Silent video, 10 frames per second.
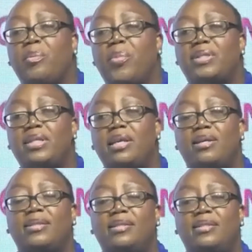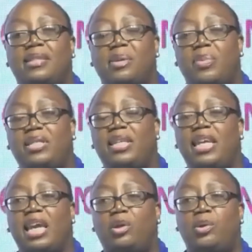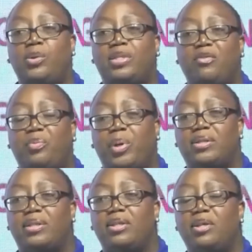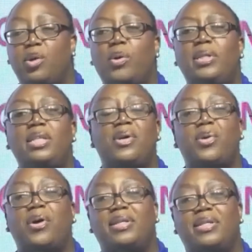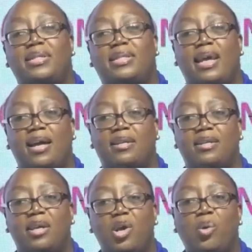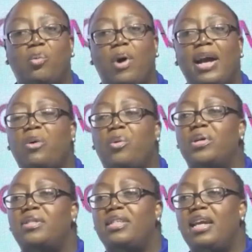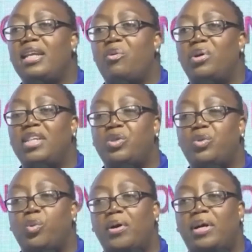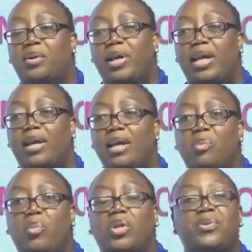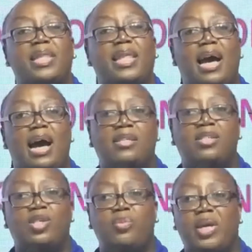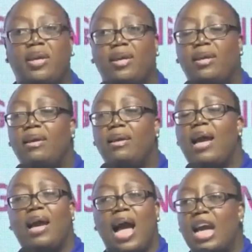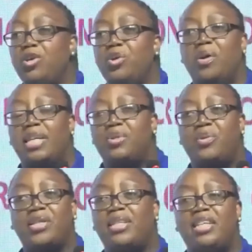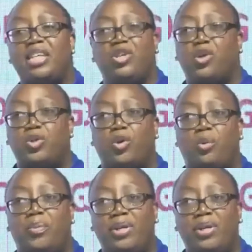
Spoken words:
but a disability inclusive person who did not understand why I was saying I wanted to walk away, but rather asked me, are you not interested in your job?